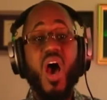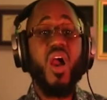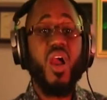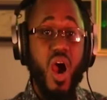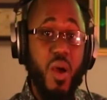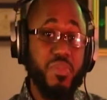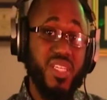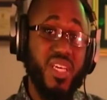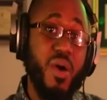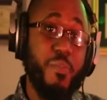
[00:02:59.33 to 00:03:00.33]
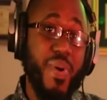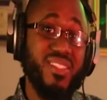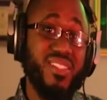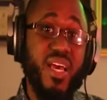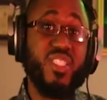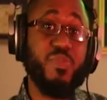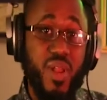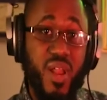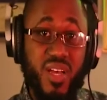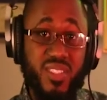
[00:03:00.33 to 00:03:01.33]
CompTIA Pentest
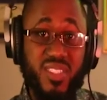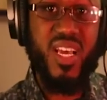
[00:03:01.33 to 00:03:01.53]
Plus,